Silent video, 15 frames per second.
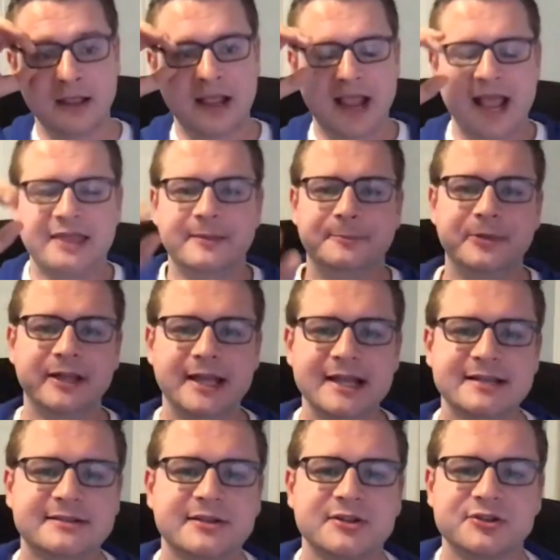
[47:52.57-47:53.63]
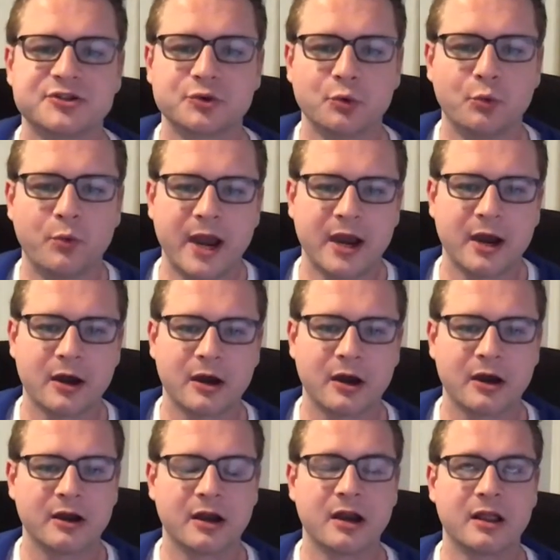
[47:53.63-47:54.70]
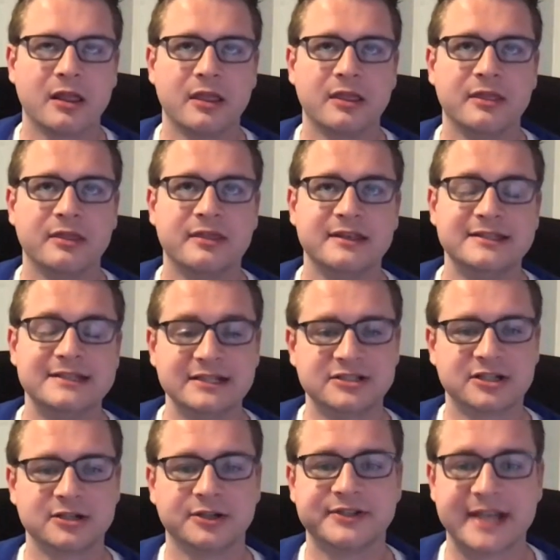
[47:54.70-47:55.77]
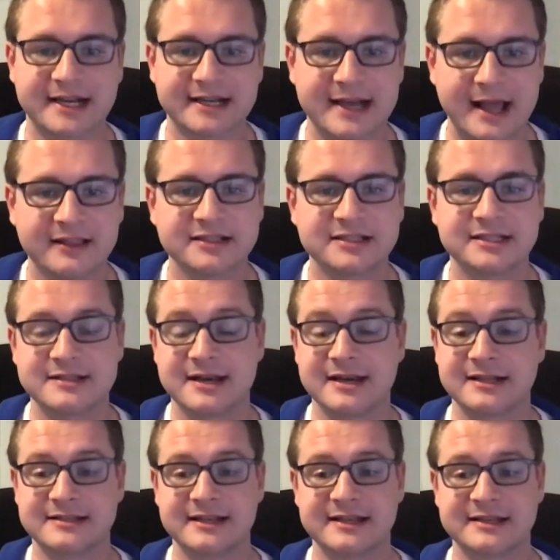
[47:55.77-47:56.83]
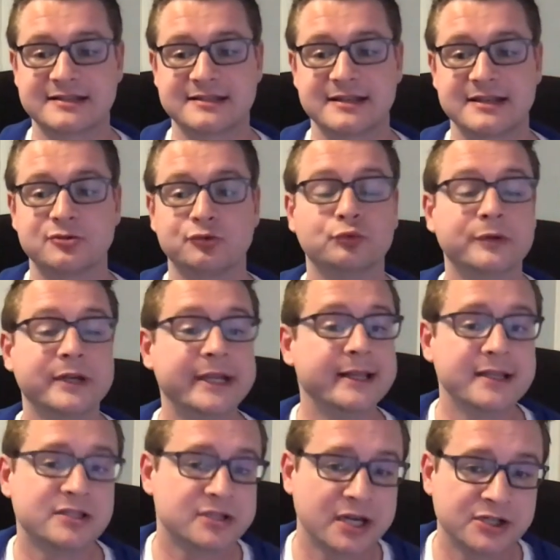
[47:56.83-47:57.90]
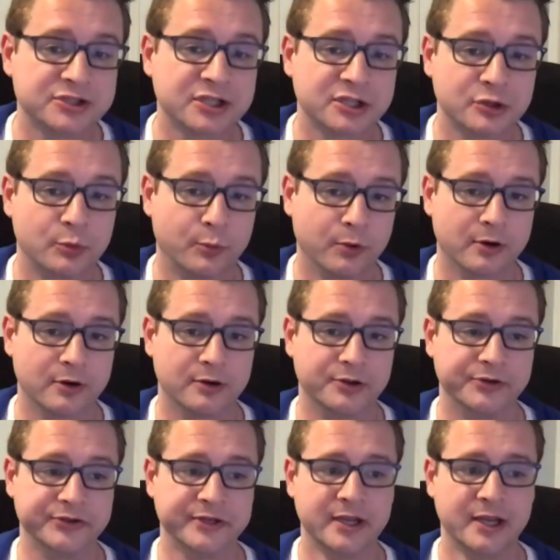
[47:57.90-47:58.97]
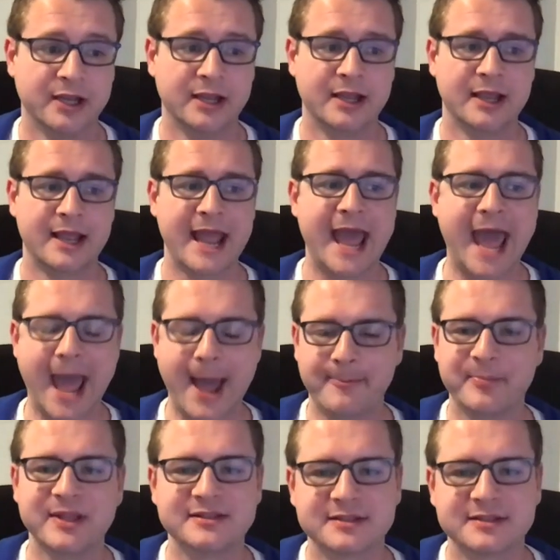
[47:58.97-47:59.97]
And the places where the digital technology that exists is really changing the world happens